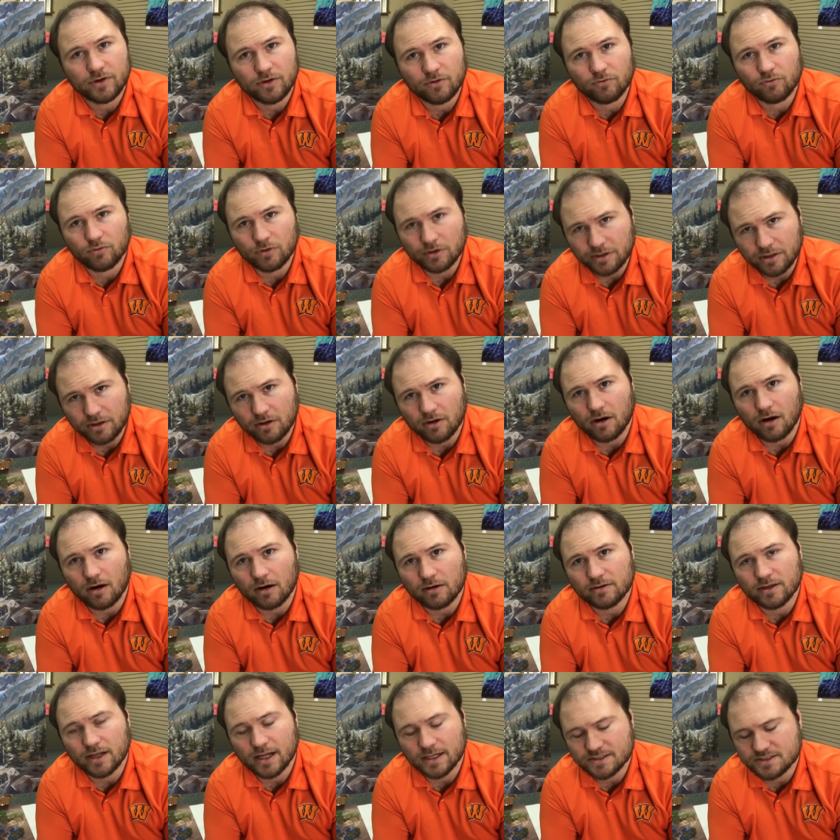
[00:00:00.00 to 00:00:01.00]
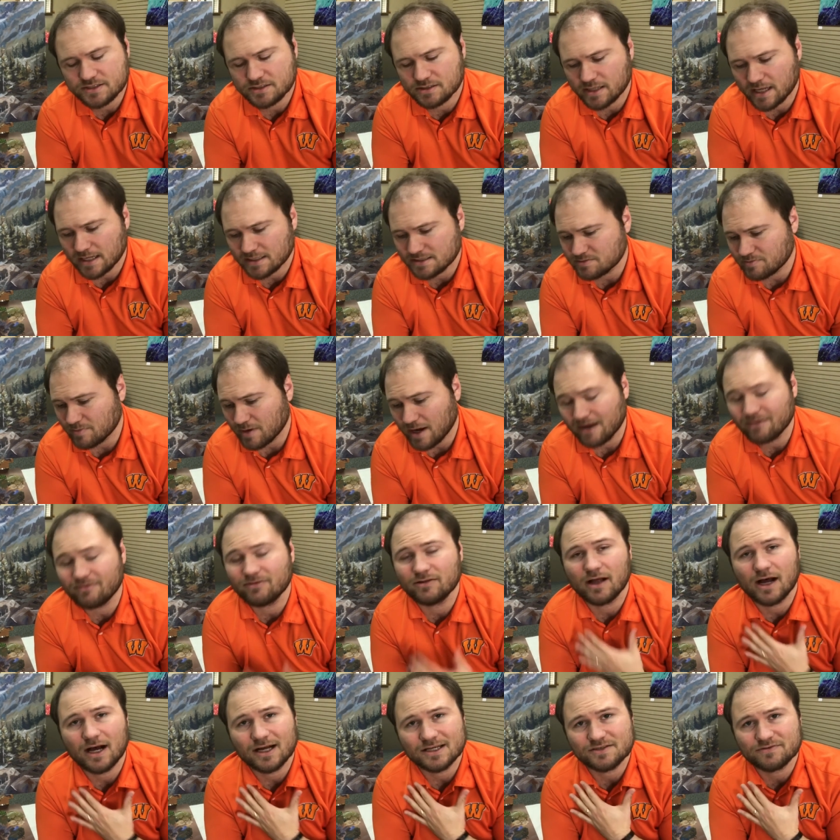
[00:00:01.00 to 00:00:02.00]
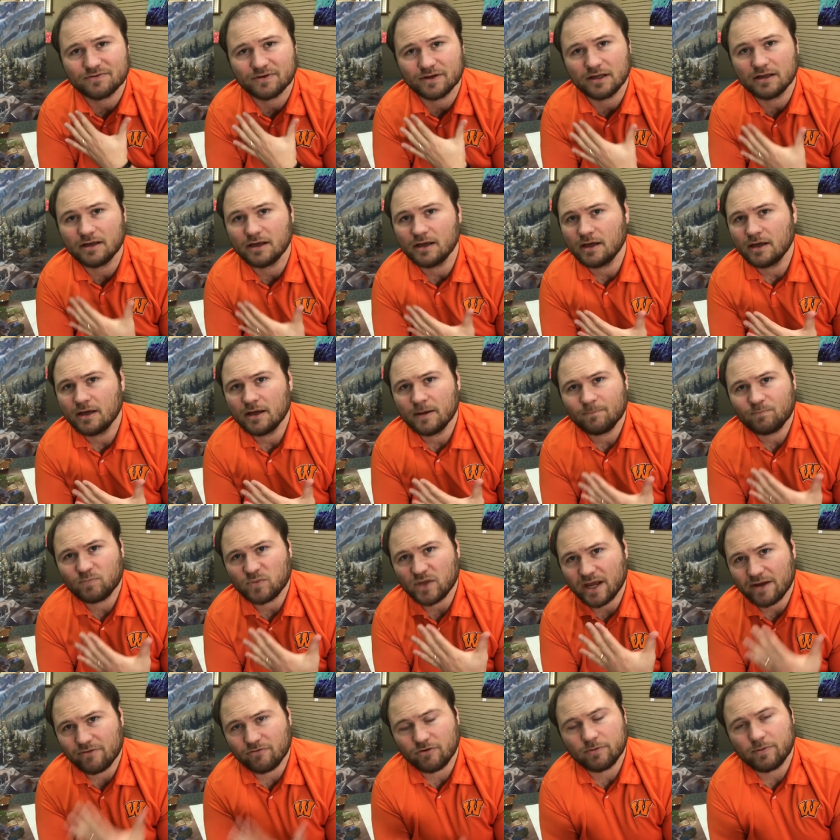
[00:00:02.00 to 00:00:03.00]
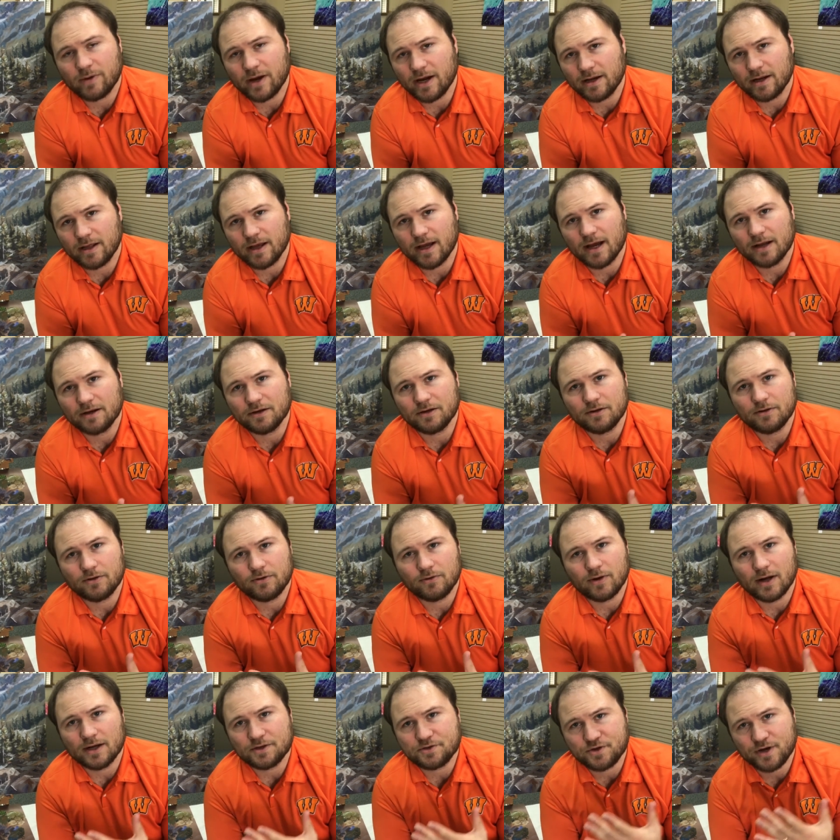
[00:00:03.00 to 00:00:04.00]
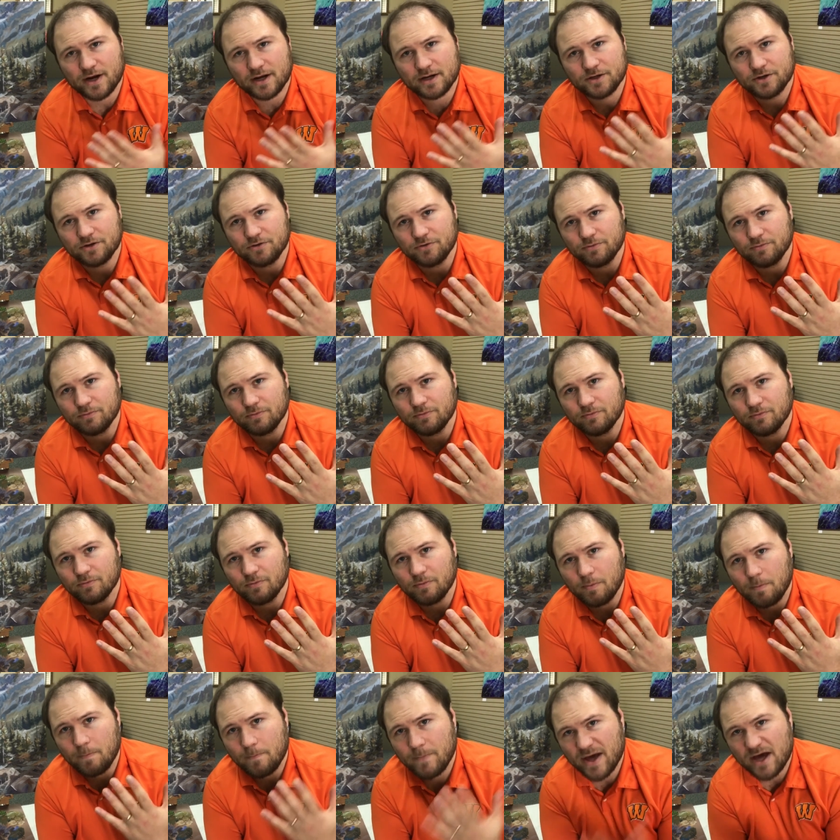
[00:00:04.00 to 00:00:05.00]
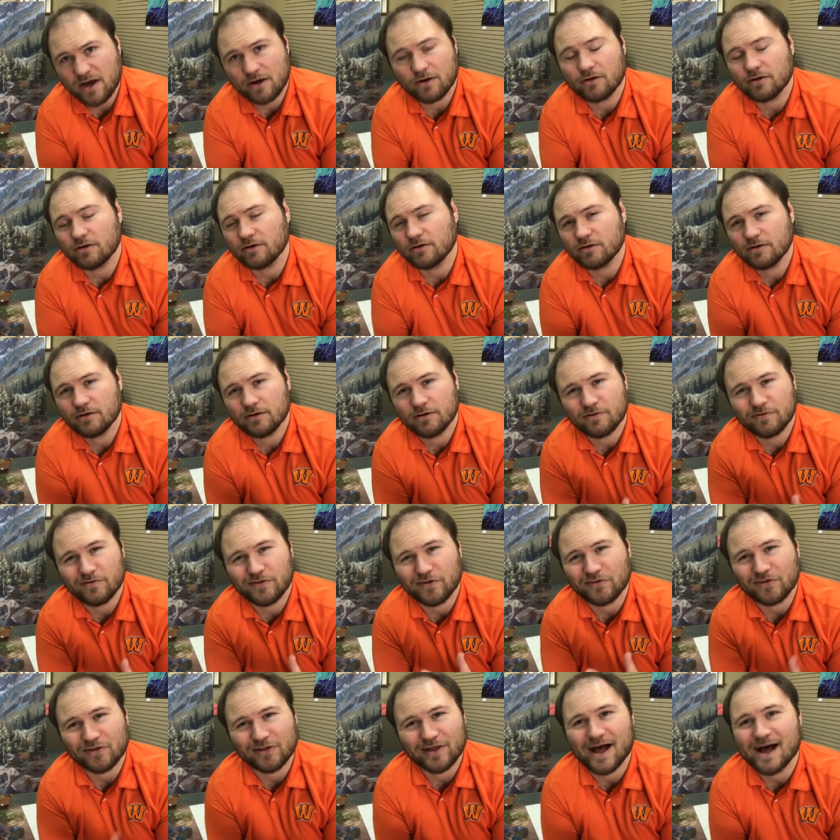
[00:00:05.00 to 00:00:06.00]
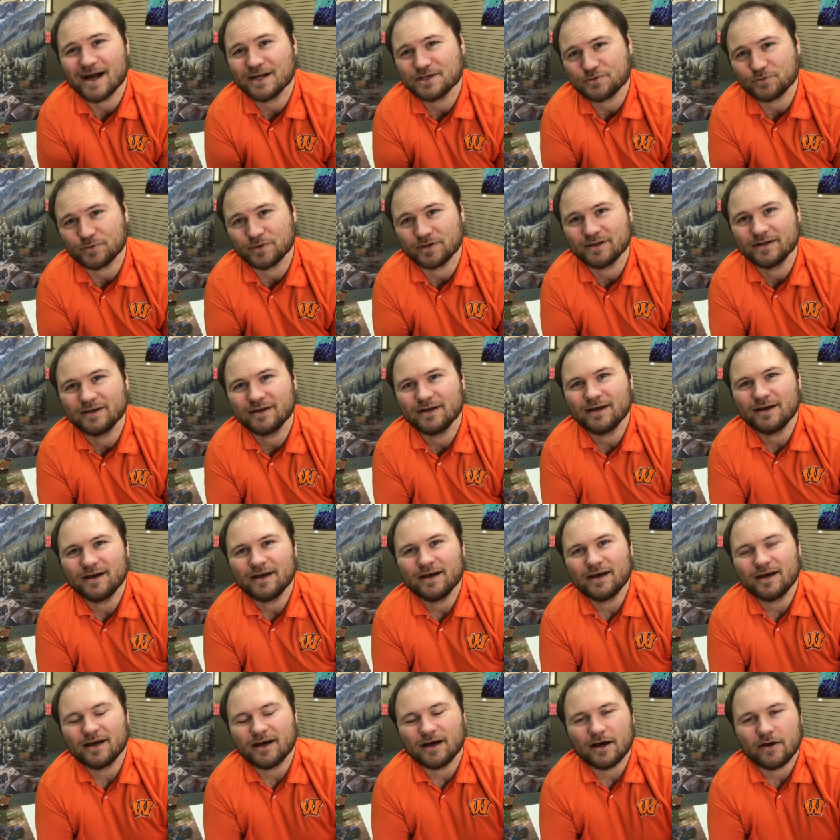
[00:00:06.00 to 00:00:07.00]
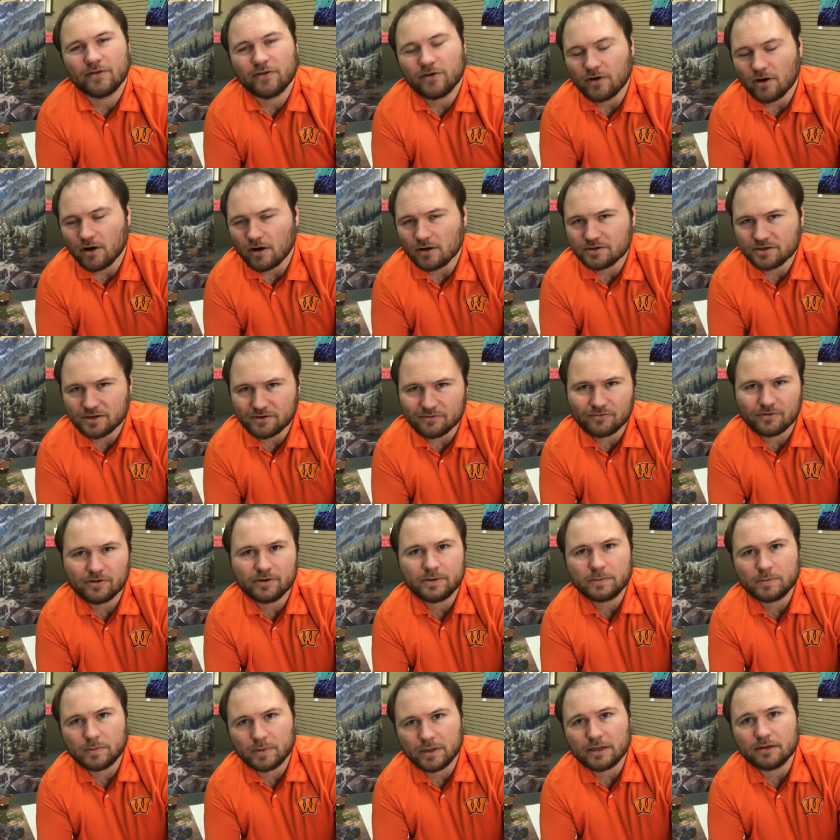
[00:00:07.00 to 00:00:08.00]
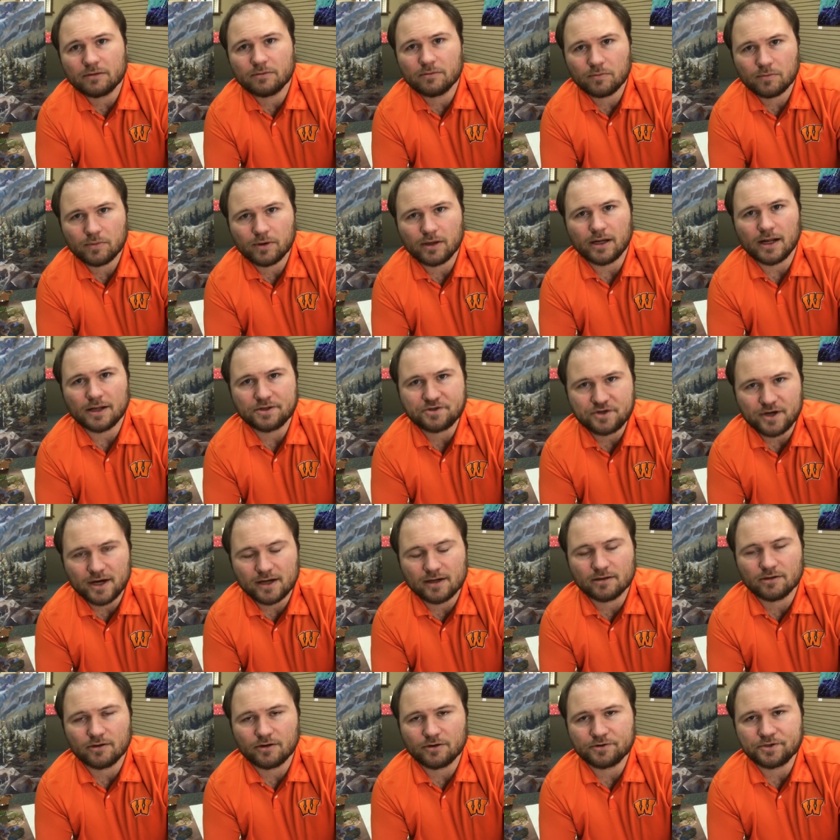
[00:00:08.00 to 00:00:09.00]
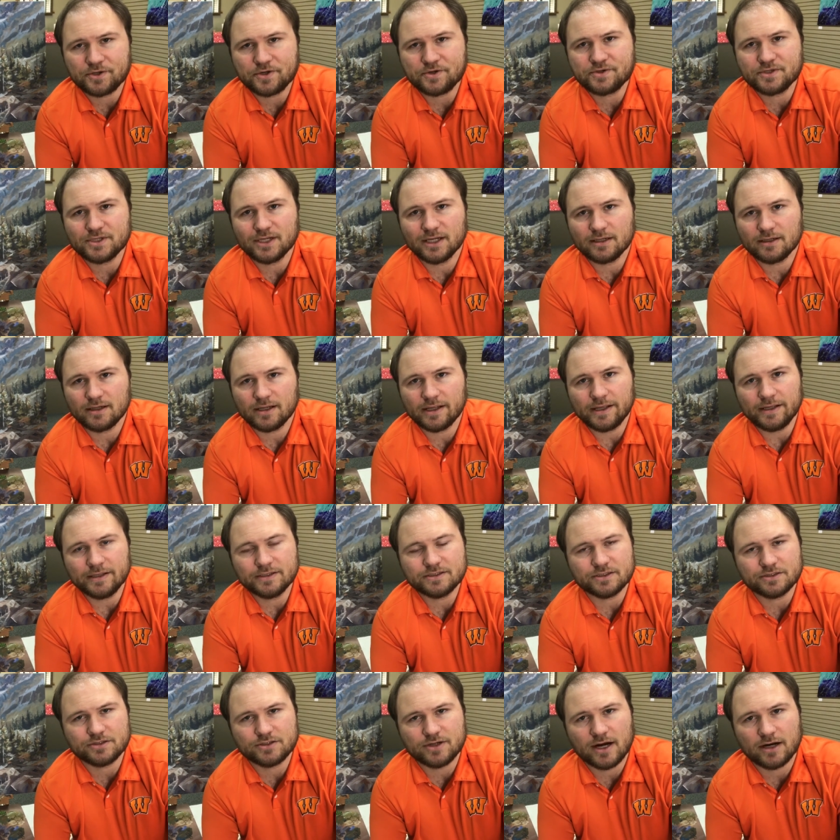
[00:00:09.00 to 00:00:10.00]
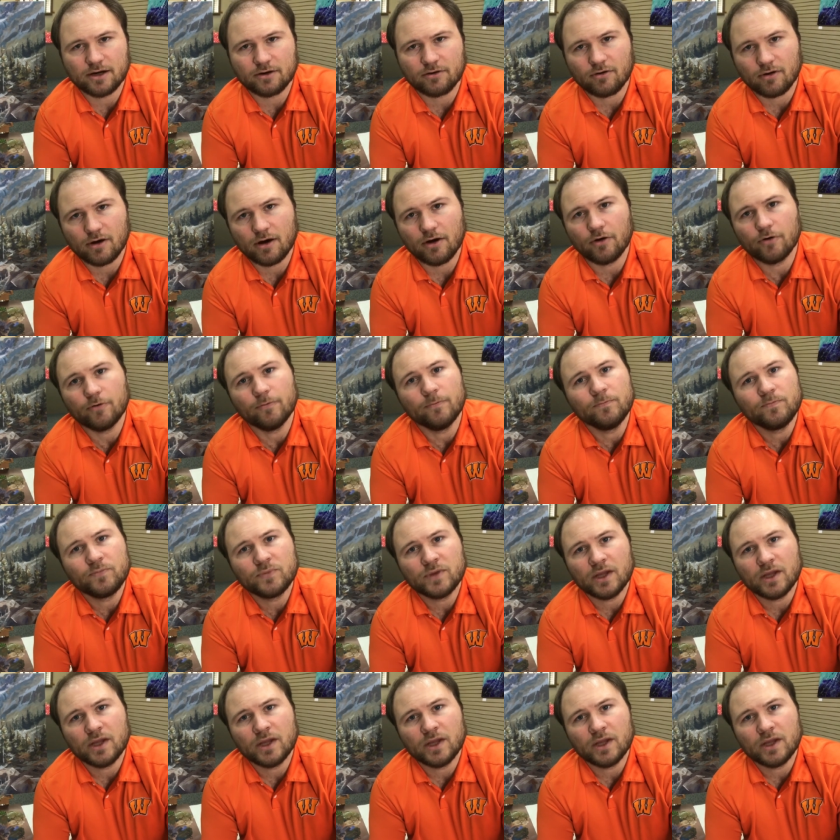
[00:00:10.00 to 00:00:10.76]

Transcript: You really are. That's my philosophy. Every painting I do, I try to do better than the last one. And they're all different, but I try to learn new techniques and try to grow.